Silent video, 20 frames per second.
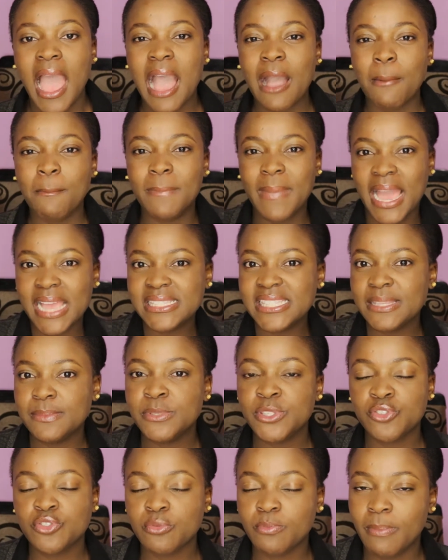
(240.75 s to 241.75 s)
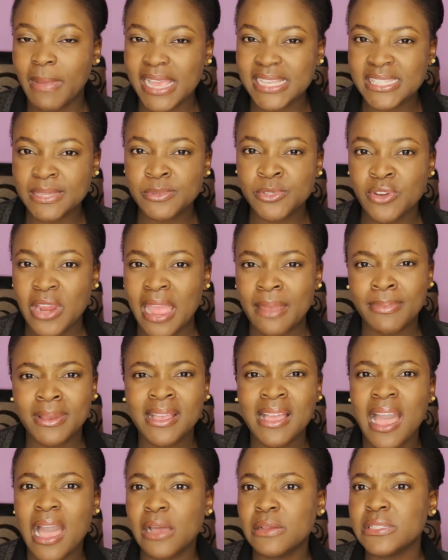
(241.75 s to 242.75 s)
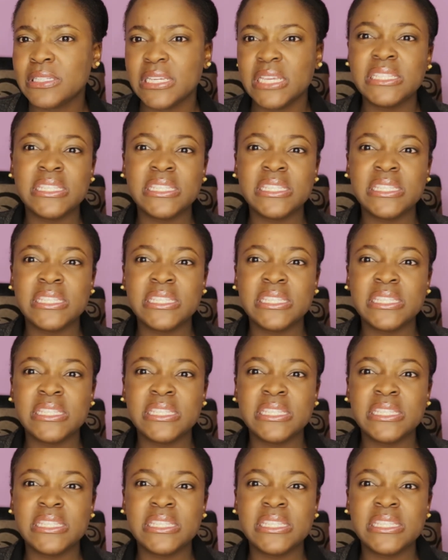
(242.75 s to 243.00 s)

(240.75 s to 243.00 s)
uh, my subs my subscriber count